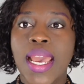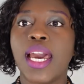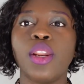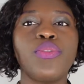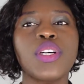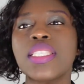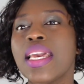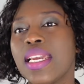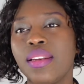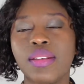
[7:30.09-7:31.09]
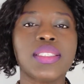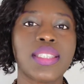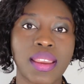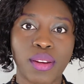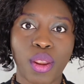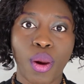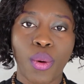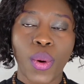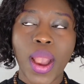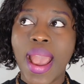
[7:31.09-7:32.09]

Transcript: And of course I cannot say no.